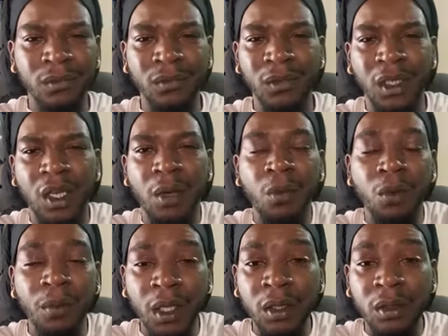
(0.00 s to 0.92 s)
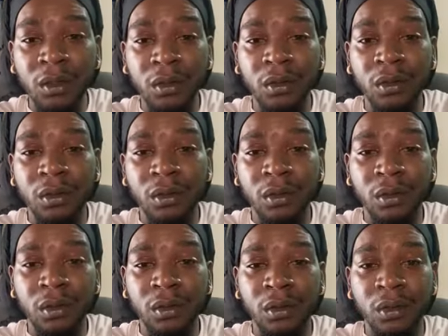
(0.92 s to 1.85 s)
a couple months,
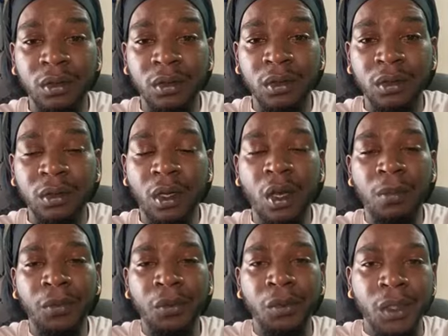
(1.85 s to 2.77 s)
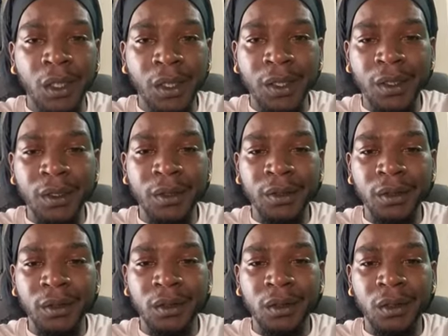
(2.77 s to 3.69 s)
a couple years,
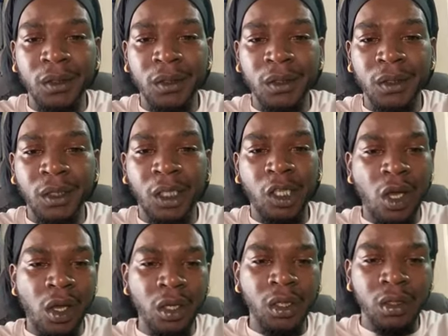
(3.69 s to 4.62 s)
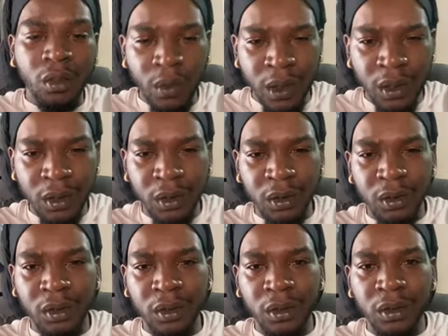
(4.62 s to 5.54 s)
call it quits.
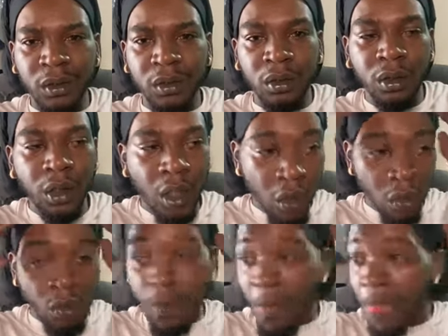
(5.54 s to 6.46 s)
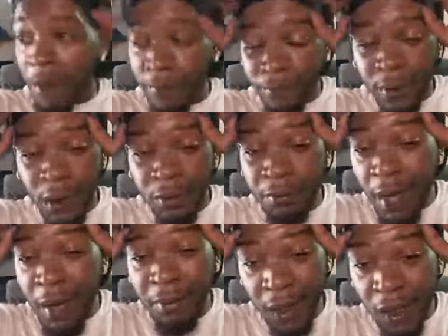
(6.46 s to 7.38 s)
No. In my
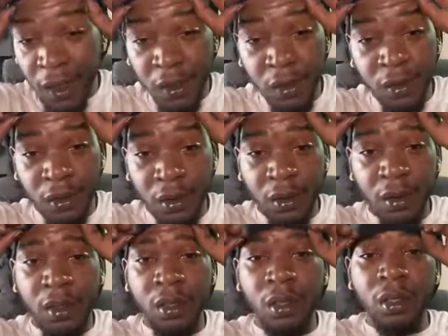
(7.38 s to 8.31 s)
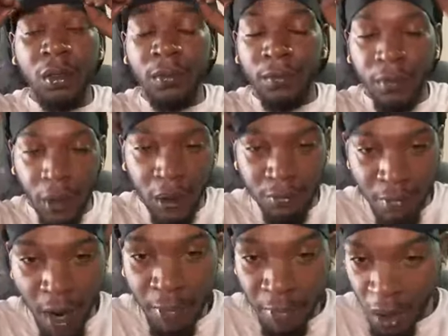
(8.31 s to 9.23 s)
mind, in
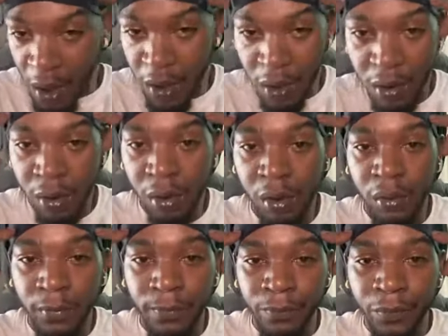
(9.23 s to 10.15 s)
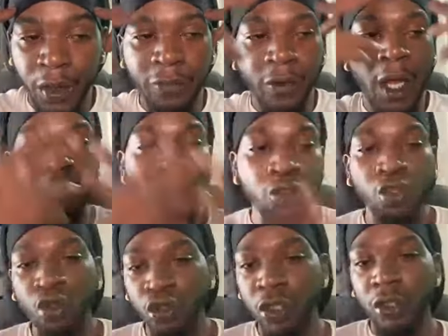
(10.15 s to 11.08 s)
my mind, if I'm
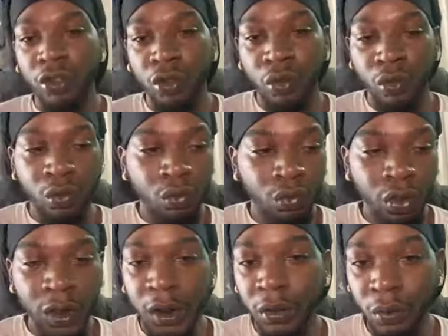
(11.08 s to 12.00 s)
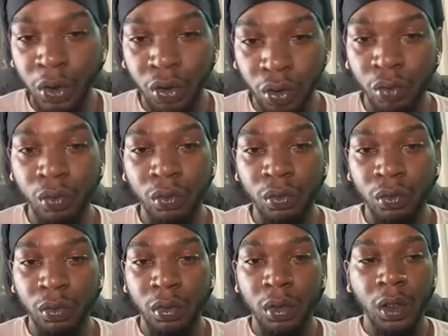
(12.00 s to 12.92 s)
choosing to deal with you,
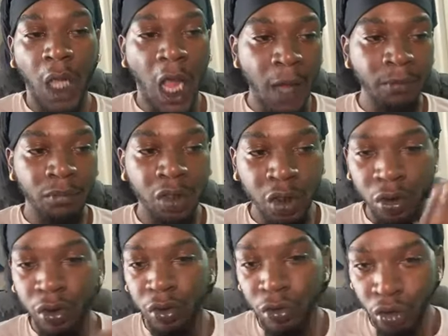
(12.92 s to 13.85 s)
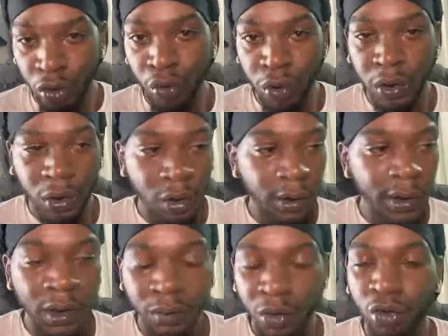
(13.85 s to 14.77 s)
I'm cho choosing to
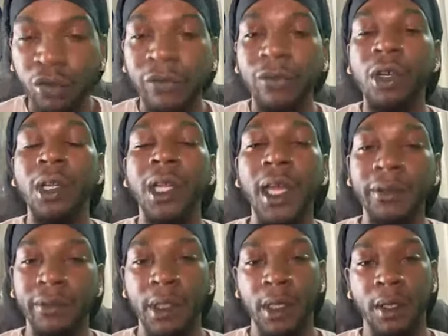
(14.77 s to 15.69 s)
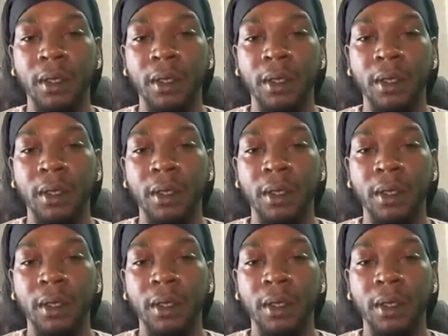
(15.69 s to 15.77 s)
deal with you for a lifetime.